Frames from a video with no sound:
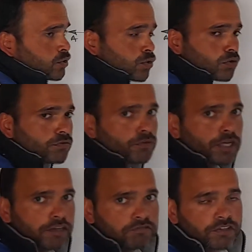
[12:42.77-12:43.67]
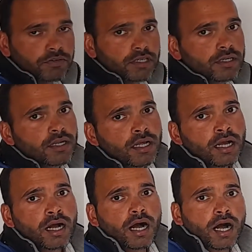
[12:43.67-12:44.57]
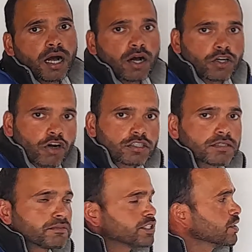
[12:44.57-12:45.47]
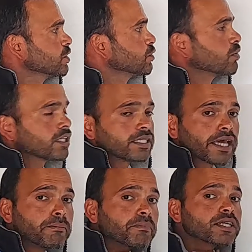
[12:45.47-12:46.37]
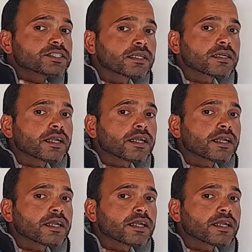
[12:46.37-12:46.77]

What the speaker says: So if you get fever, a doctor measures your temperature,